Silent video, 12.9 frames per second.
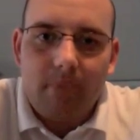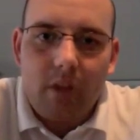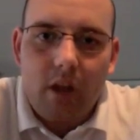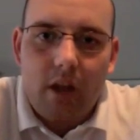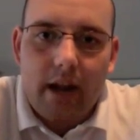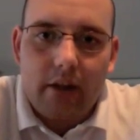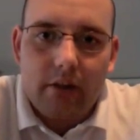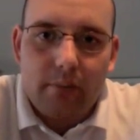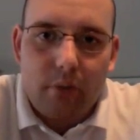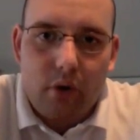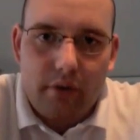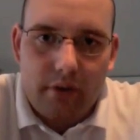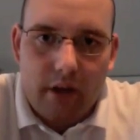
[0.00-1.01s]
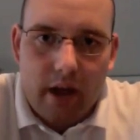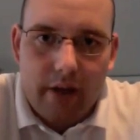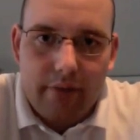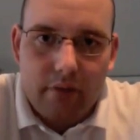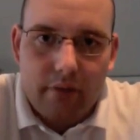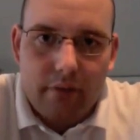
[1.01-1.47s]
announce both
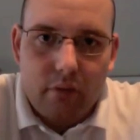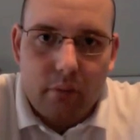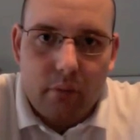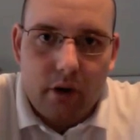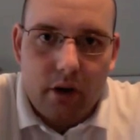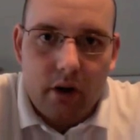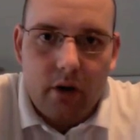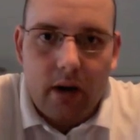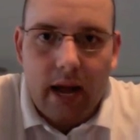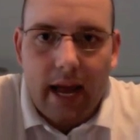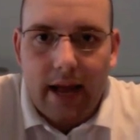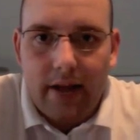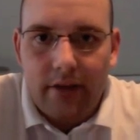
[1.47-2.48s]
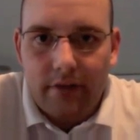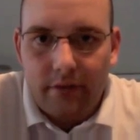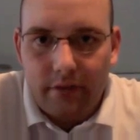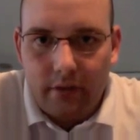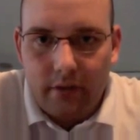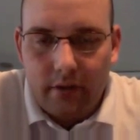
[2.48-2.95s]
iPhone 4.0 and
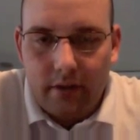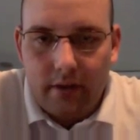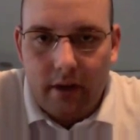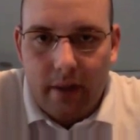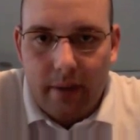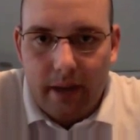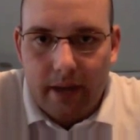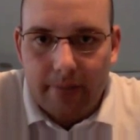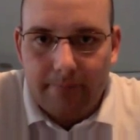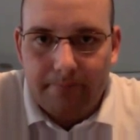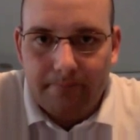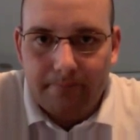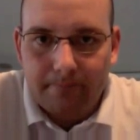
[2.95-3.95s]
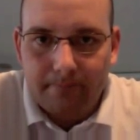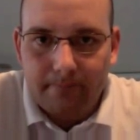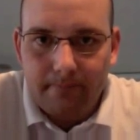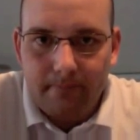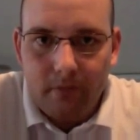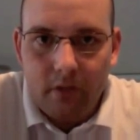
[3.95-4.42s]
the iPad.
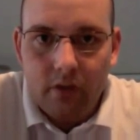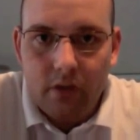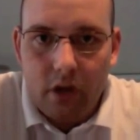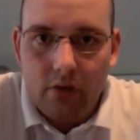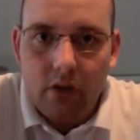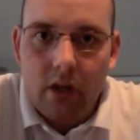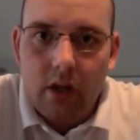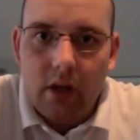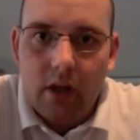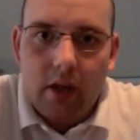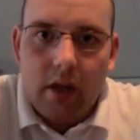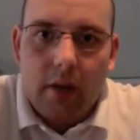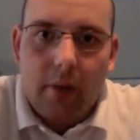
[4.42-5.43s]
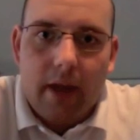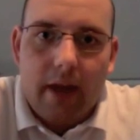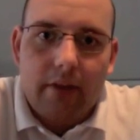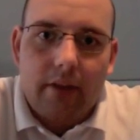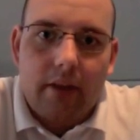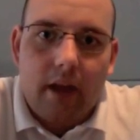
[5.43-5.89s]
So here we
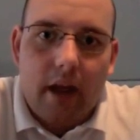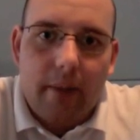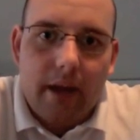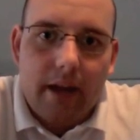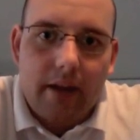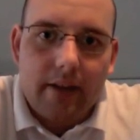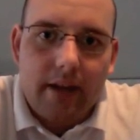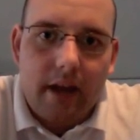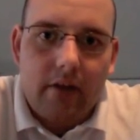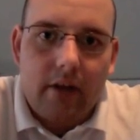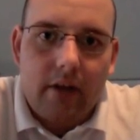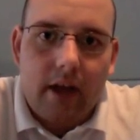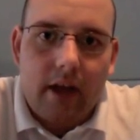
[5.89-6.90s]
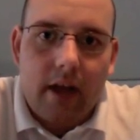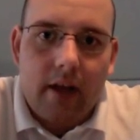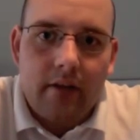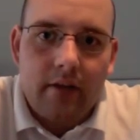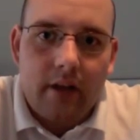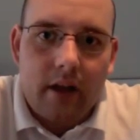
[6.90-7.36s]
have it. The iPad is out,
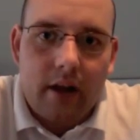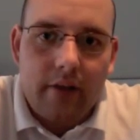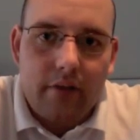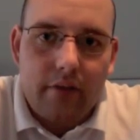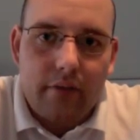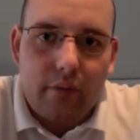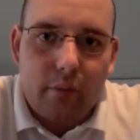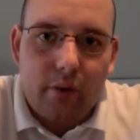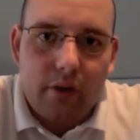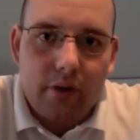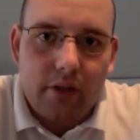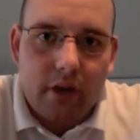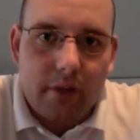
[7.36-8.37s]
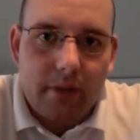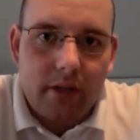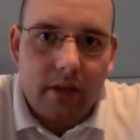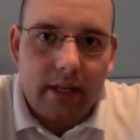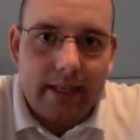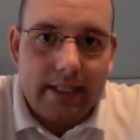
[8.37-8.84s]
and iPhone 4.0 is
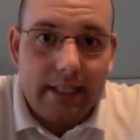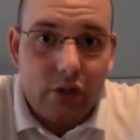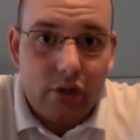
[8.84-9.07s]
coming, at least to